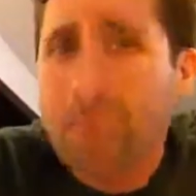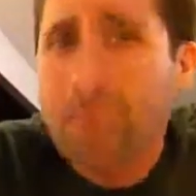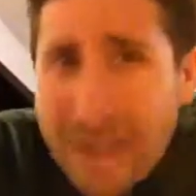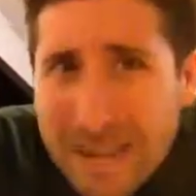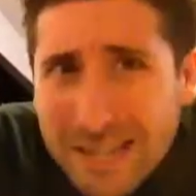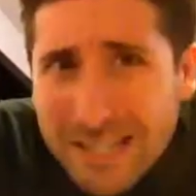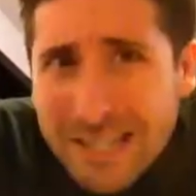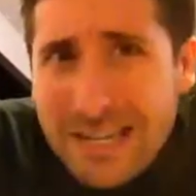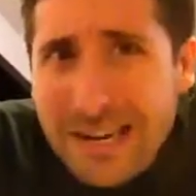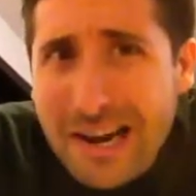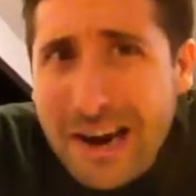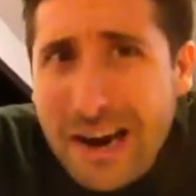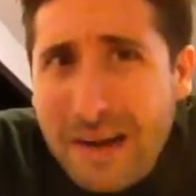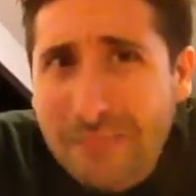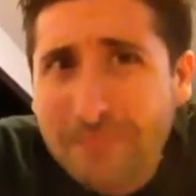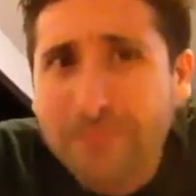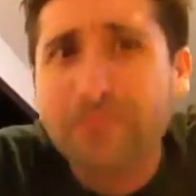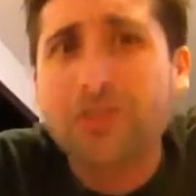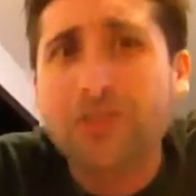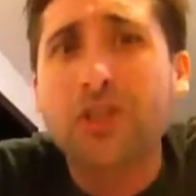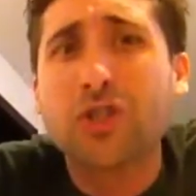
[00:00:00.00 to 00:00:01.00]
Pick it
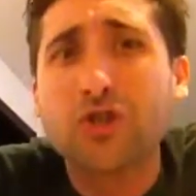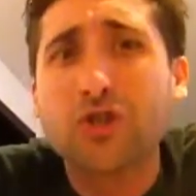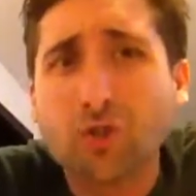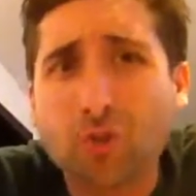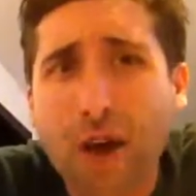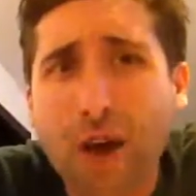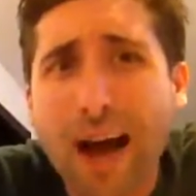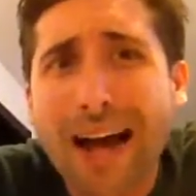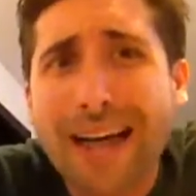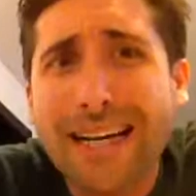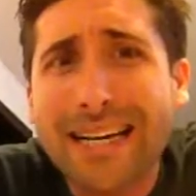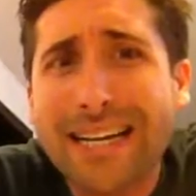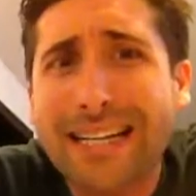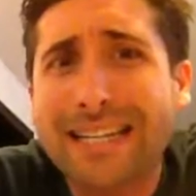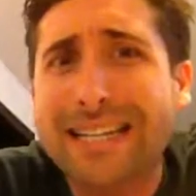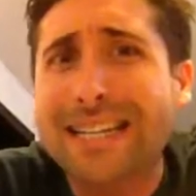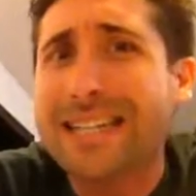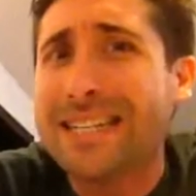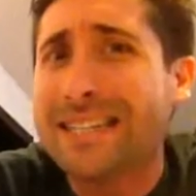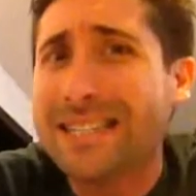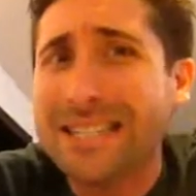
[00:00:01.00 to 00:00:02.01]
up. Try
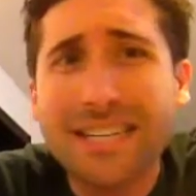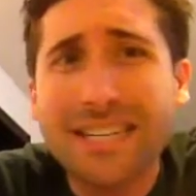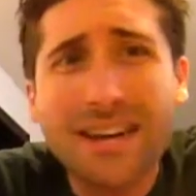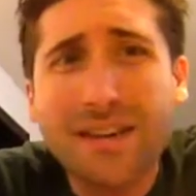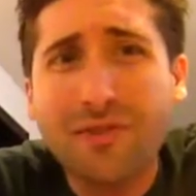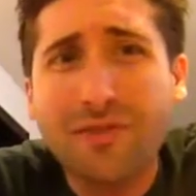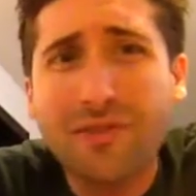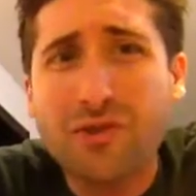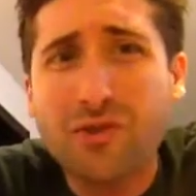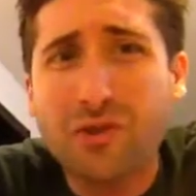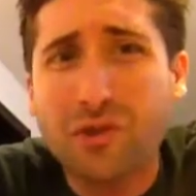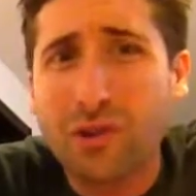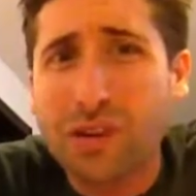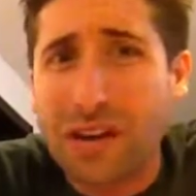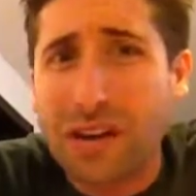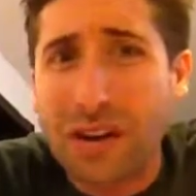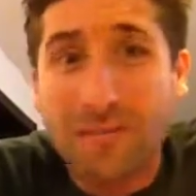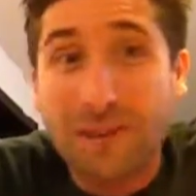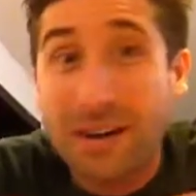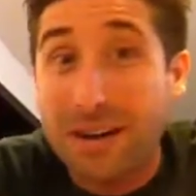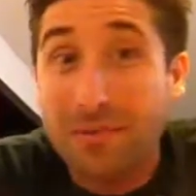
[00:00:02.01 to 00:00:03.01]
it, see if you
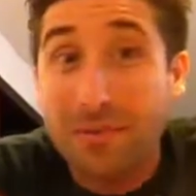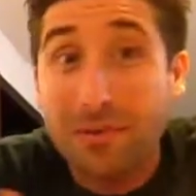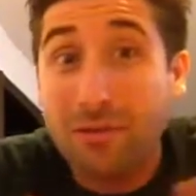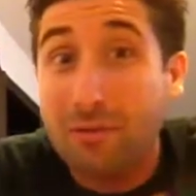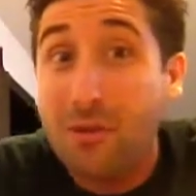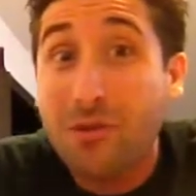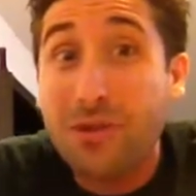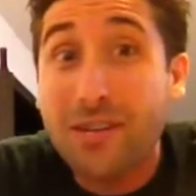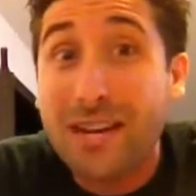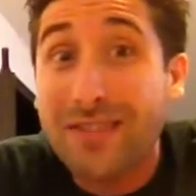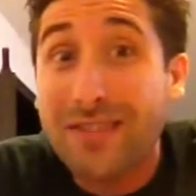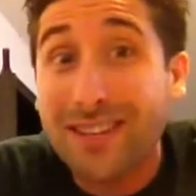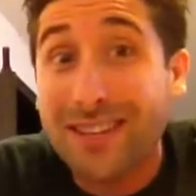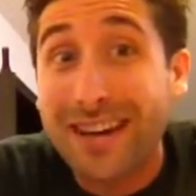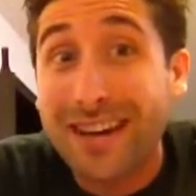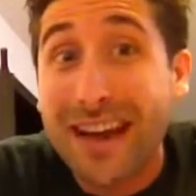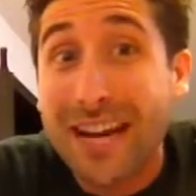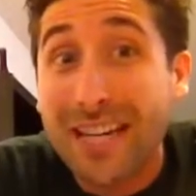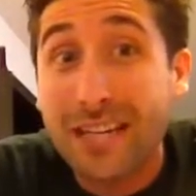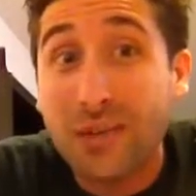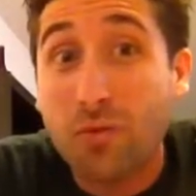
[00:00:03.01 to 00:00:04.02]
agree. I mean, I'm throwing down the
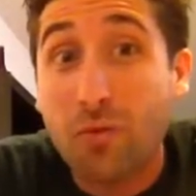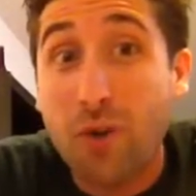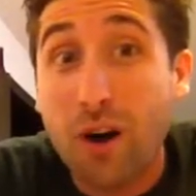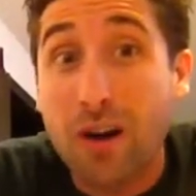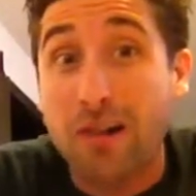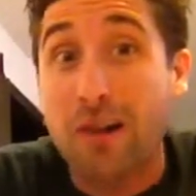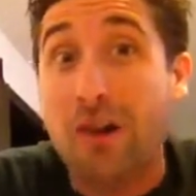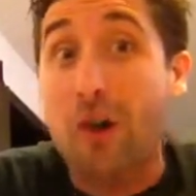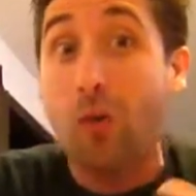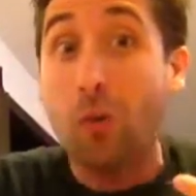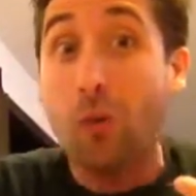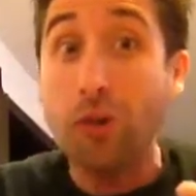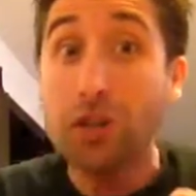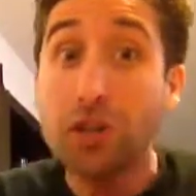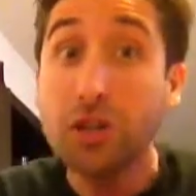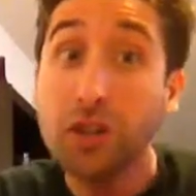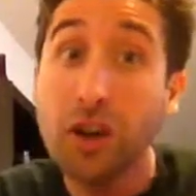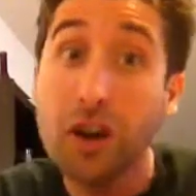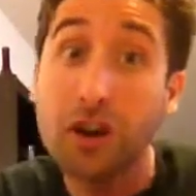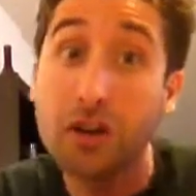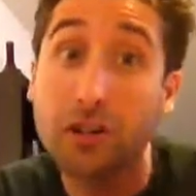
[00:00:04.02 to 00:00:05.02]
91.
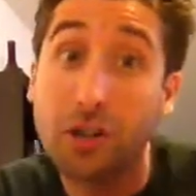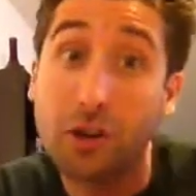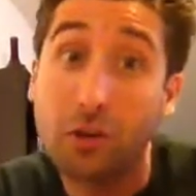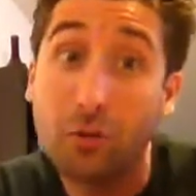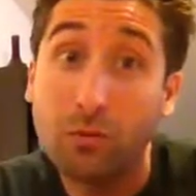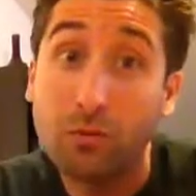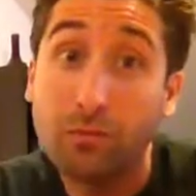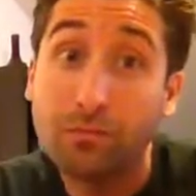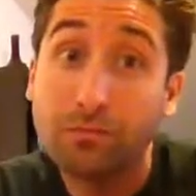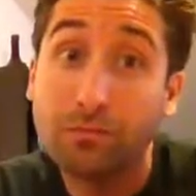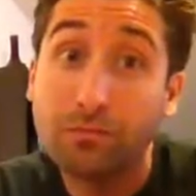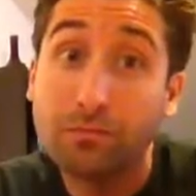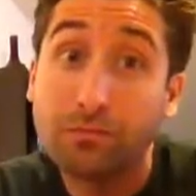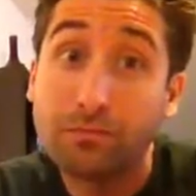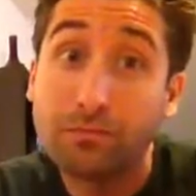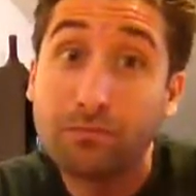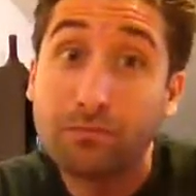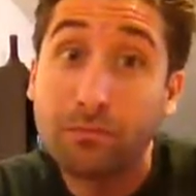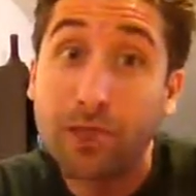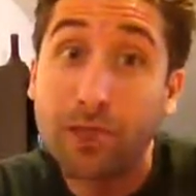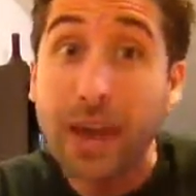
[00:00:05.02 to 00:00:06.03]
What you gonna do?
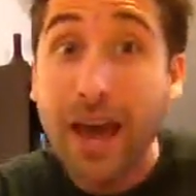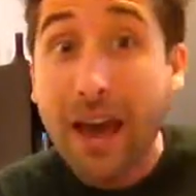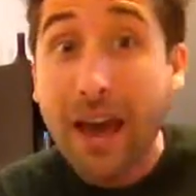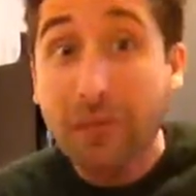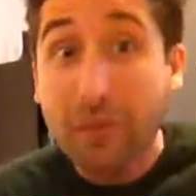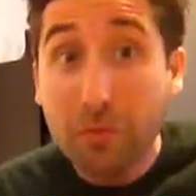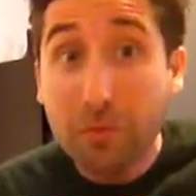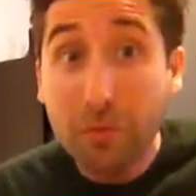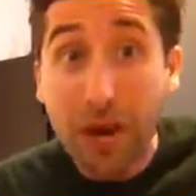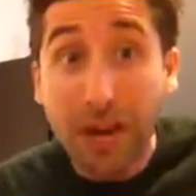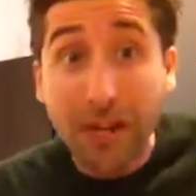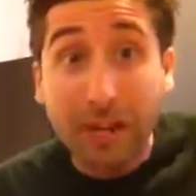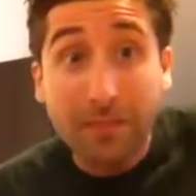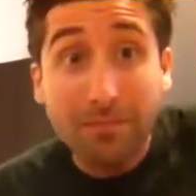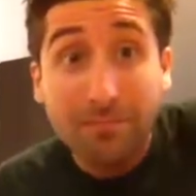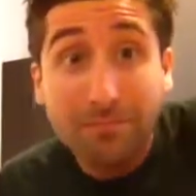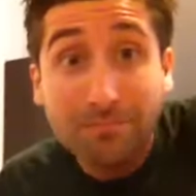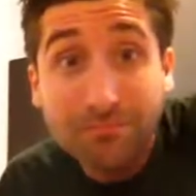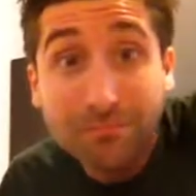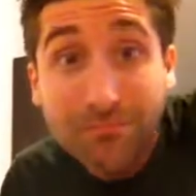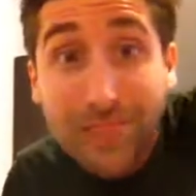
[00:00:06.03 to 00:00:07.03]
Everybody,
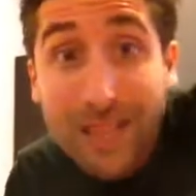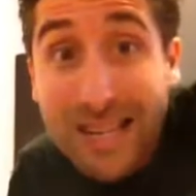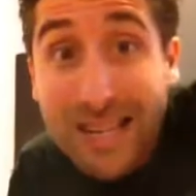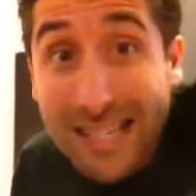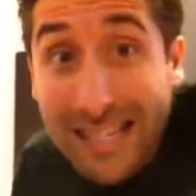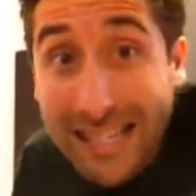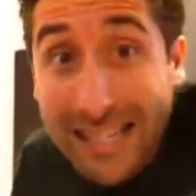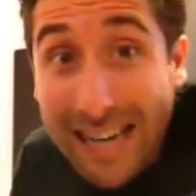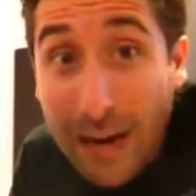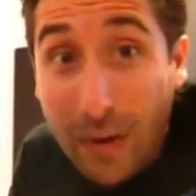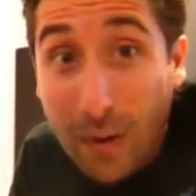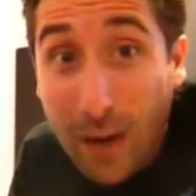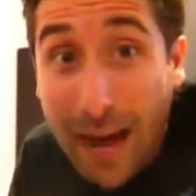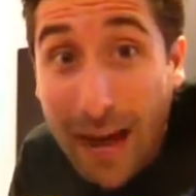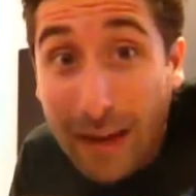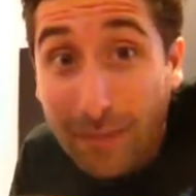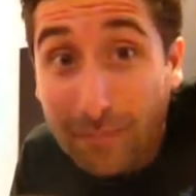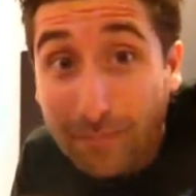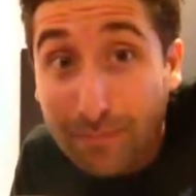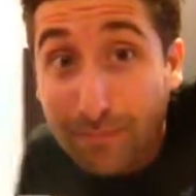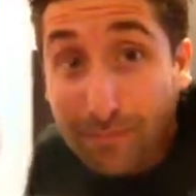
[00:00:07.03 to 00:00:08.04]
stay
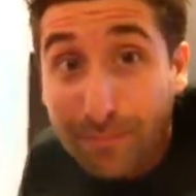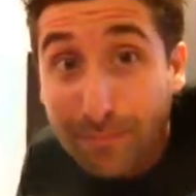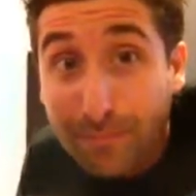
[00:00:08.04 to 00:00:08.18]
rad.